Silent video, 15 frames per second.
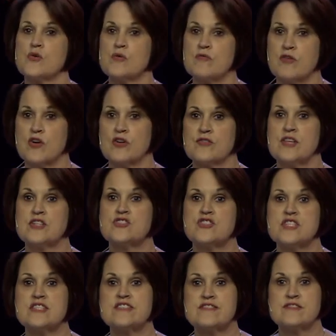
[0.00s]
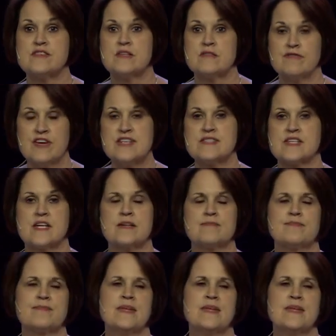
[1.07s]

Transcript: over that she's facing.